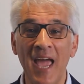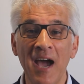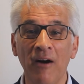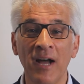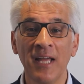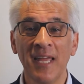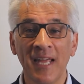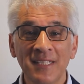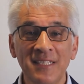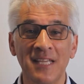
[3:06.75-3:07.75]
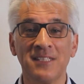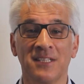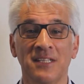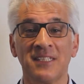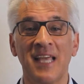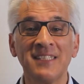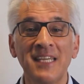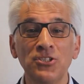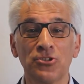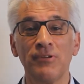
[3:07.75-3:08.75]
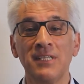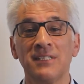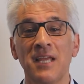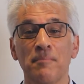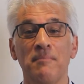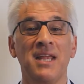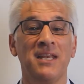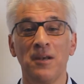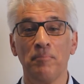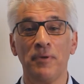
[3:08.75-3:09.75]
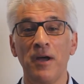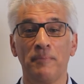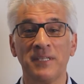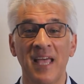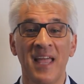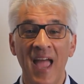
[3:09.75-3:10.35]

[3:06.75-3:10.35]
Our existence has intrinsic meaning and purpose.